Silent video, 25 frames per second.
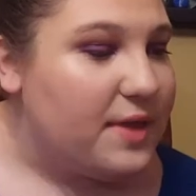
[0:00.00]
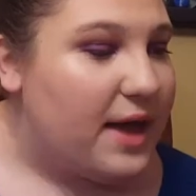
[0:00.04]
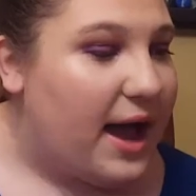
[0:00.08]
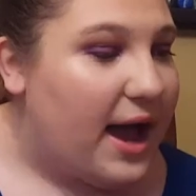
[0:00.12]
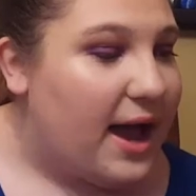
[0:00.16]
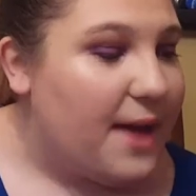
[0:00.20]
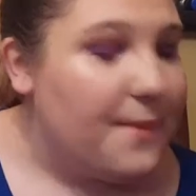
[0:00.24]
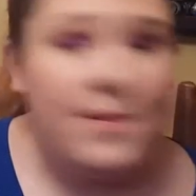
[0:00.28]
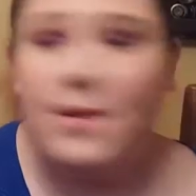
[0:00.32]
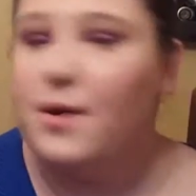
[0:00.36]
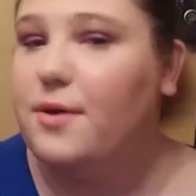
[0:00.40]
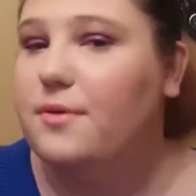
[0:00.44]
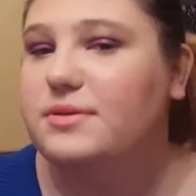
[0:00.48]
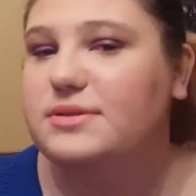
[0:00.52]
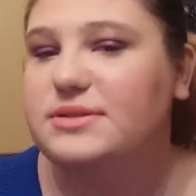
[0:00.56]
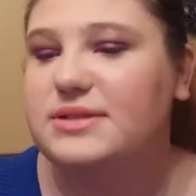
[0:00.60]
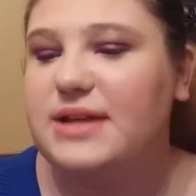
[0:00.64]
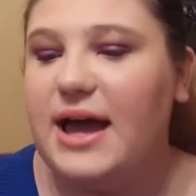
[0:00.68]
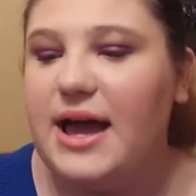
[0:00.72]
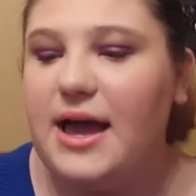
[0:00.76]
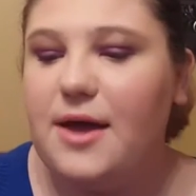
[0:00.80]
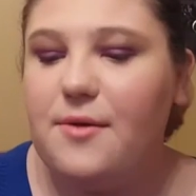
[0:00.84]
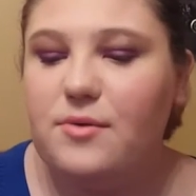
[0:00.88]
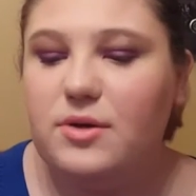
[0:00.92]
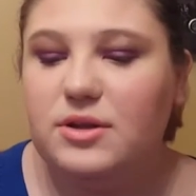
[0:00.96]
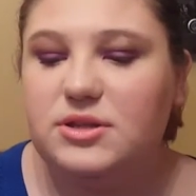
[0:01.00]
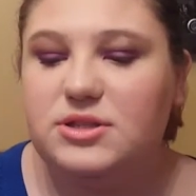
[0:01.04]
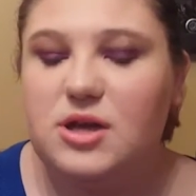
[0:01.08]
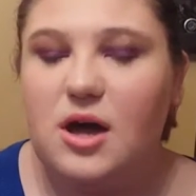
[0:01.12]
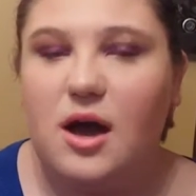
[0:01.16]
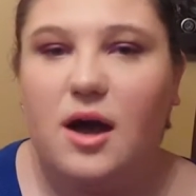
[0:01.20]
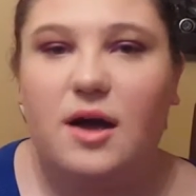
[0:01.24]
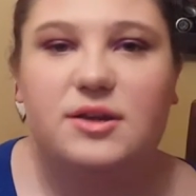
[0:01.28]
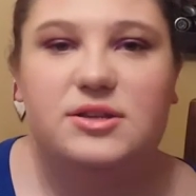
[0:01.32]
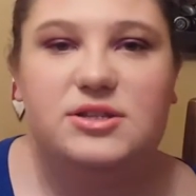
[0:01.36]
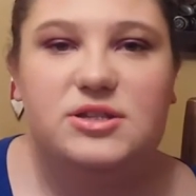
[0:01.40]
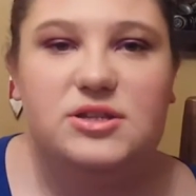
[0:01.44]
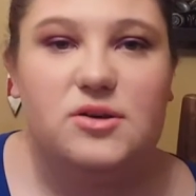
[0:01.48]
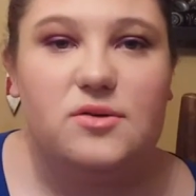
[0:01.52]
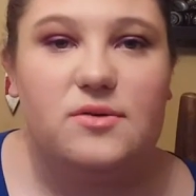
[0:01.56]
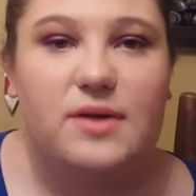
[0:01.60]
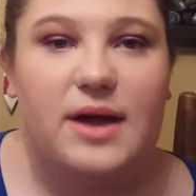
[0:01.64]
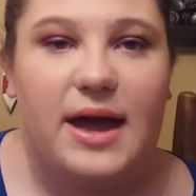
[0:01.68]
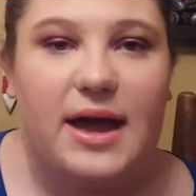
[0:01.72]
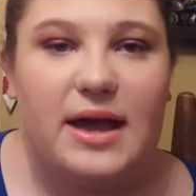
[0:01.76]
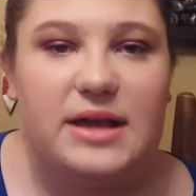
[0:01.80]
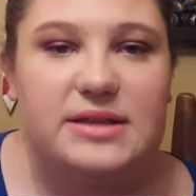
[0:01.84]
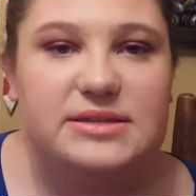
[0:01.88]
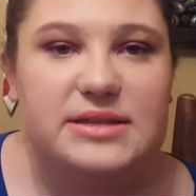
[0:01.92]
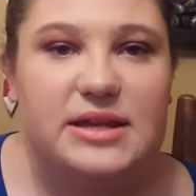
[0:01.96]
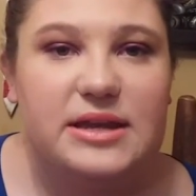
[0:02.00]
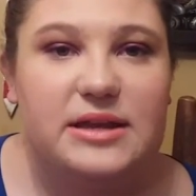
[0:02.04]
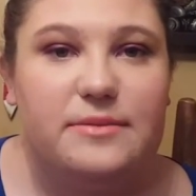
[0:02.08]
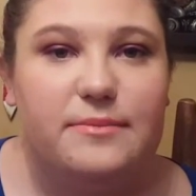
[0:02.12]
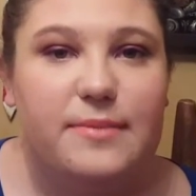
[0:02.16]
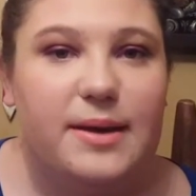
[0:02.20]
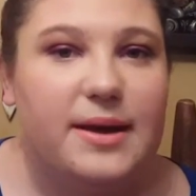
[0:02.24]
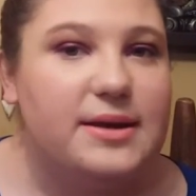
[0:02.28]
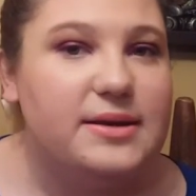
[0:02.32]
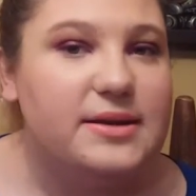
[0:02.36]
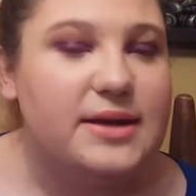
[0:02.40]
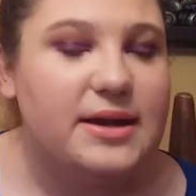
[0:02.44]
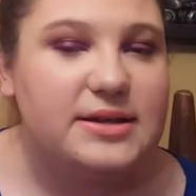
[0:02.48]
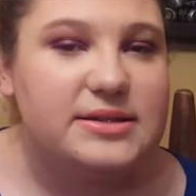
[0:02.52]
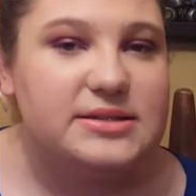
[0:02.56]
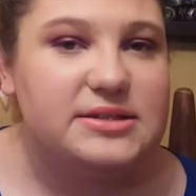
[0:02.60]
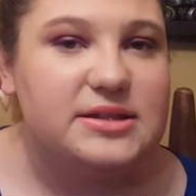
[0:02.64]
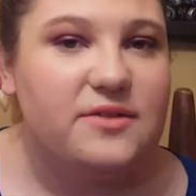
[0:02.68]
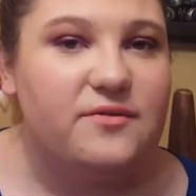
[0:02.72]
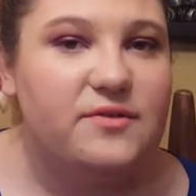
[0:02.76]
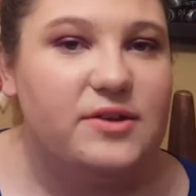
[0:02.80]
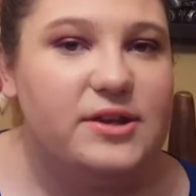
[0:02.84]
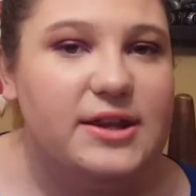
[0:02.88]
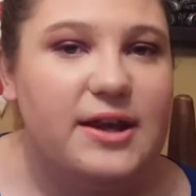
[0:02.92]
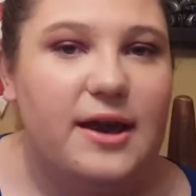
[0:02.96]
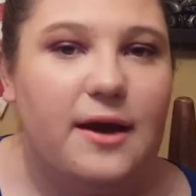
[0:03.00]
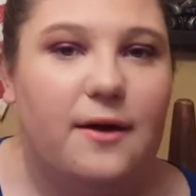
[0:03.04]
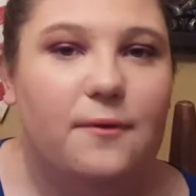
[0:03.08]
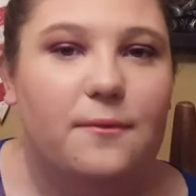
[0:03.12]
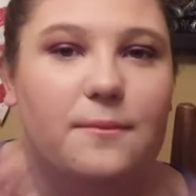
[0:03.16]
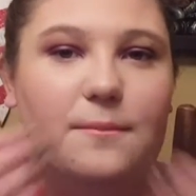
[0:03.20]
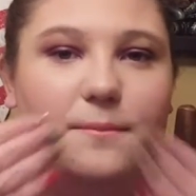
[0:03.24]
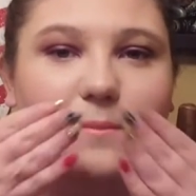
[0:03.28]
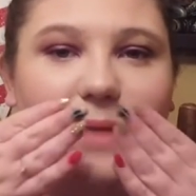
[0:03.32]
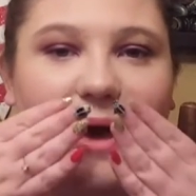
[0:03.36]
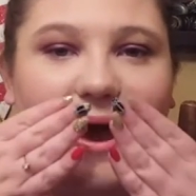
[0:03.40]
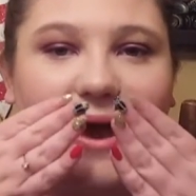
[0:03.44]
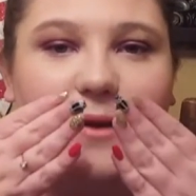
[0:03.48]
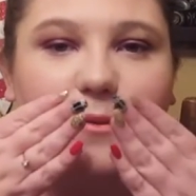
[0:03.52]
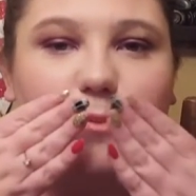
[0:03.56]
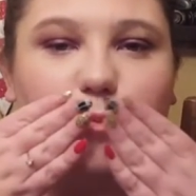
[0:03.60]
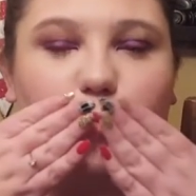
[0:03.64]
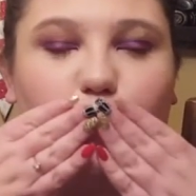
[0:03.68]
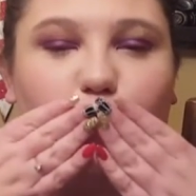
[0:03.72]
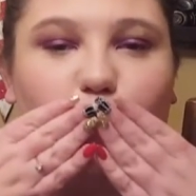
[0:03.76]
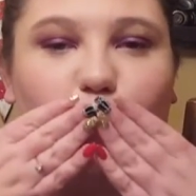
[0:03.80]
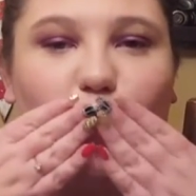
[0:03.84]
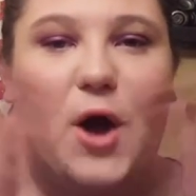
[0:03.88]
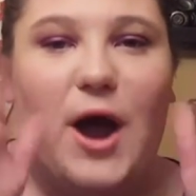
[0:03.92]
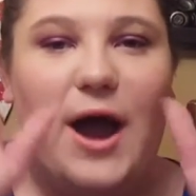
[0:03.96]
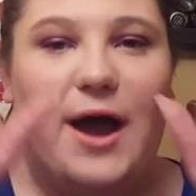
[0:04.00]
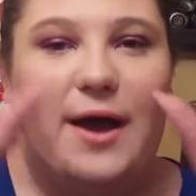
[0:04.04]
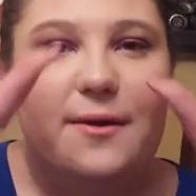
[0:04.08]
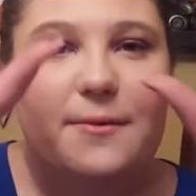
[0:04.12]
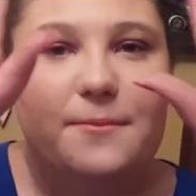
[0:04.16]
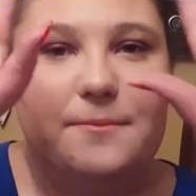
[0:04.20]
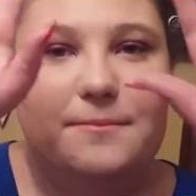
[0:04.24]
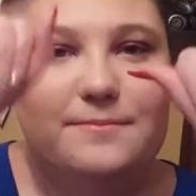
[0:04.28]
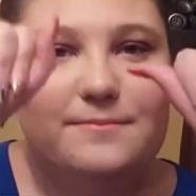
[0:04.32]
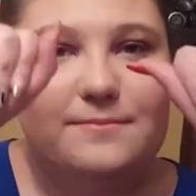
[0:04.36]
that I post. I will talk to you guys in my next video. Bye. Mwah.